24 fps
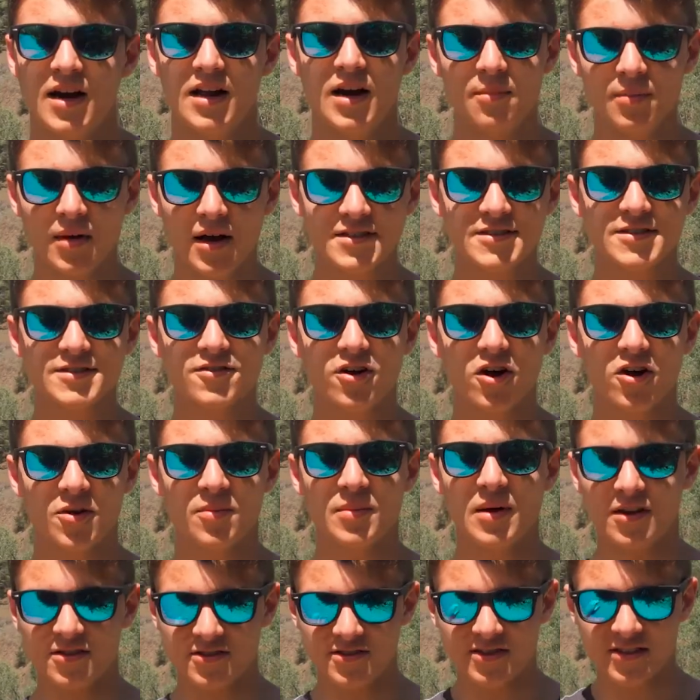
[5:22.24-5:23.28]
And I'm not just talking
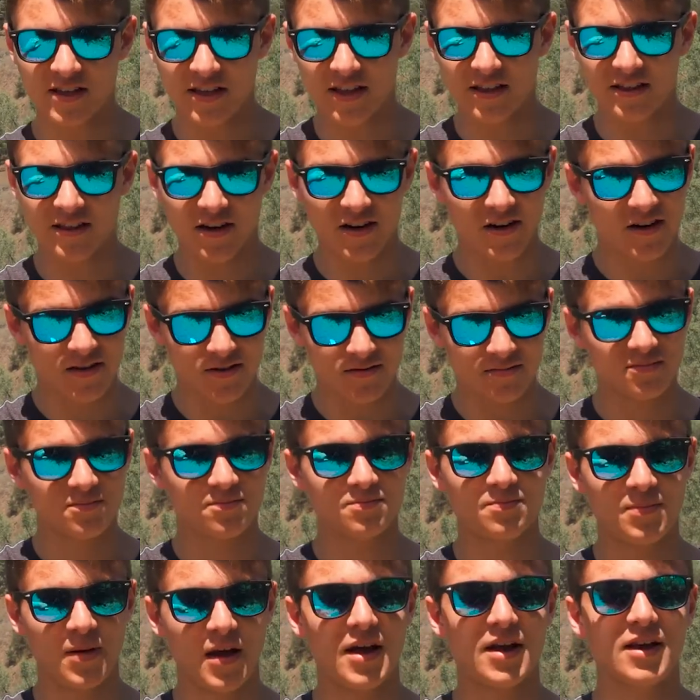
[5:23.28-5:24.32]
about sitting there and
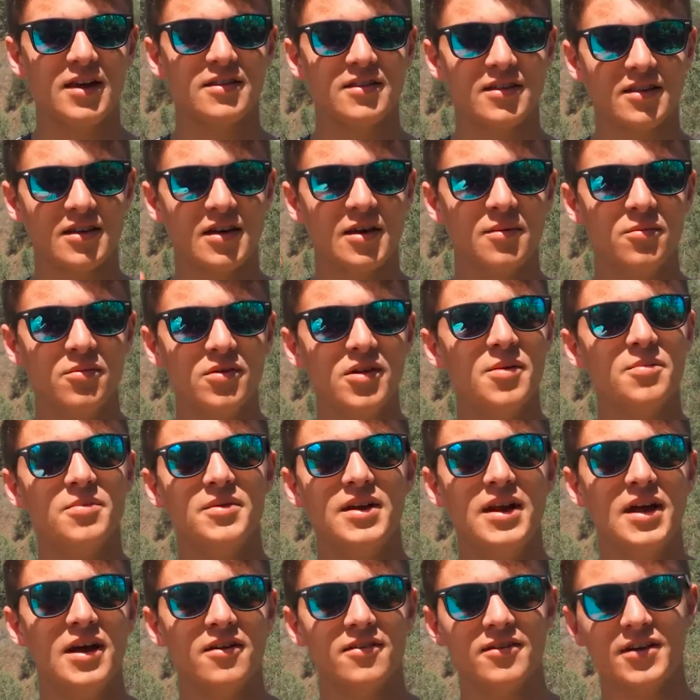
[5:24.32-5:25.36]
panning the gimbal up and
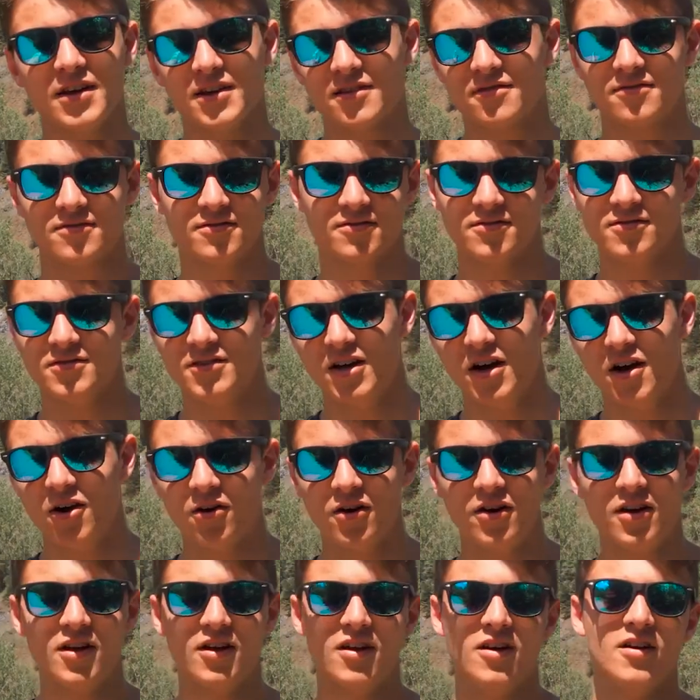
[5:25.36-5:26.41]
down, like, no.
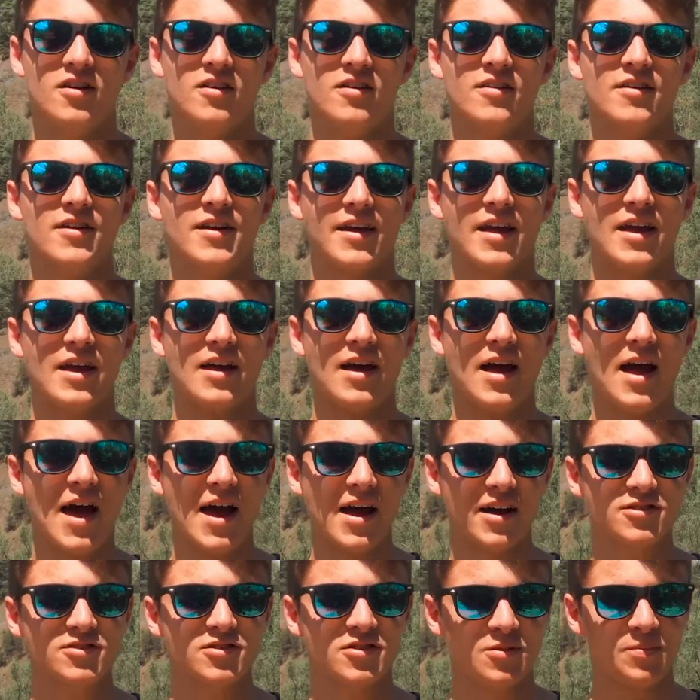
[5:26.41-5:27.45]
Like,
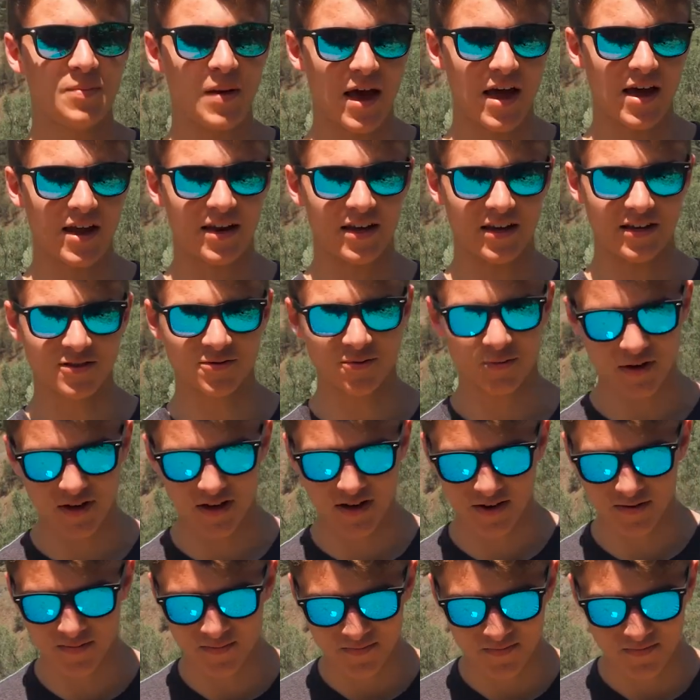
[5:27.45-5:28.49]
actually panning is
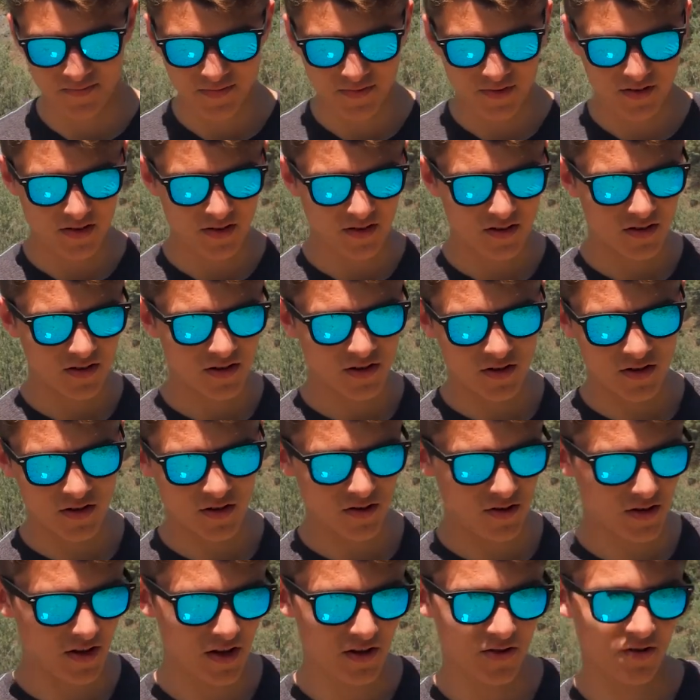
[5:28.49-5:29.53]
when
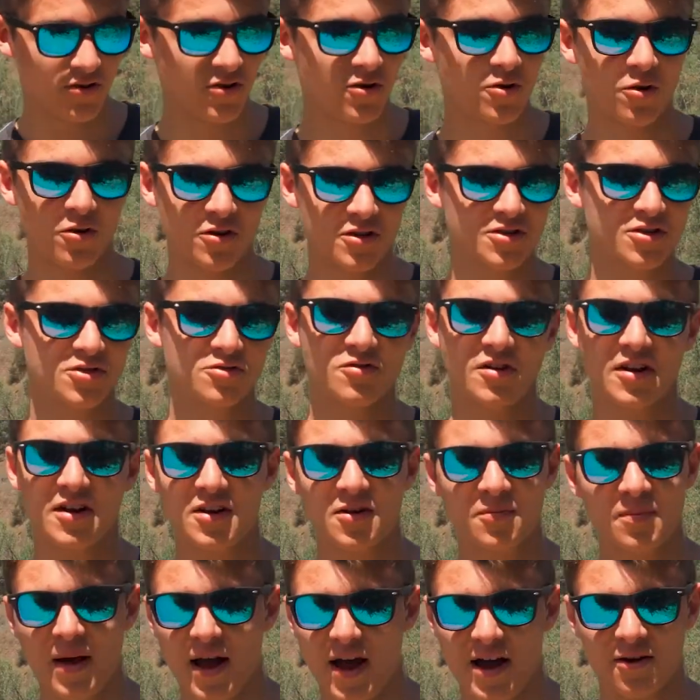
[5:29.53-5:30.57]
either you're going straight
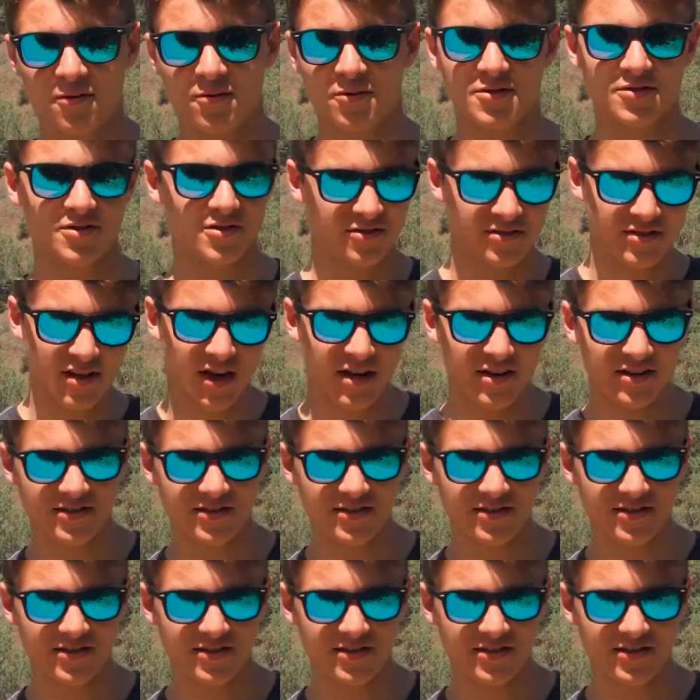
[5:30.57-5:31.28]
or backwards or side to